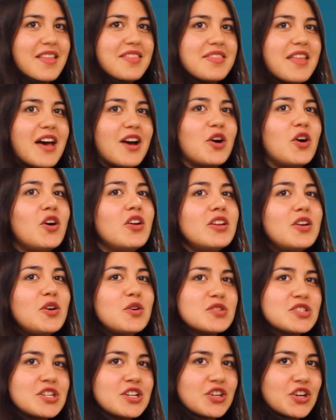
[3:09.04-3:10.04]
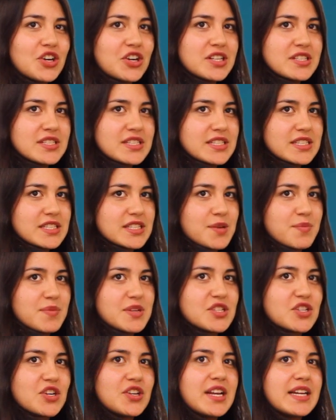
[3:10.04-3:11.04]
The whole ocean current system
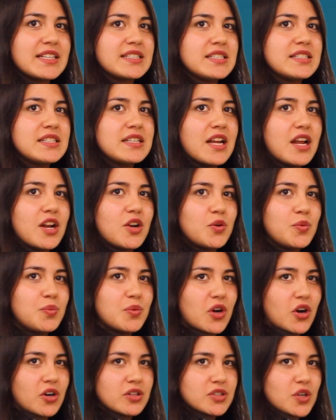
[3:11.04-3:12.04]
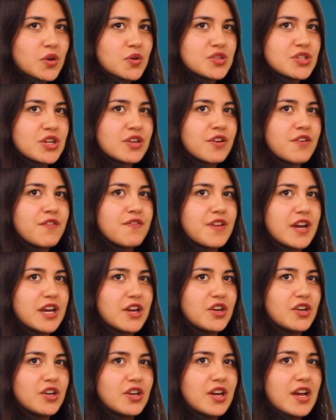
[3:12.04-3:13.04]
is connected in a loop called ocean
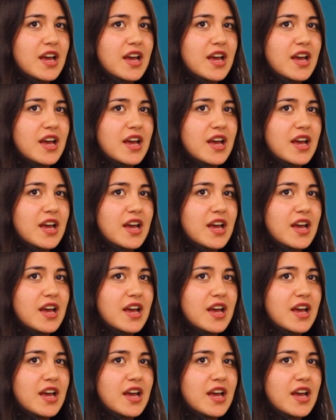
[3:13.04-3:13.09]
conveyor.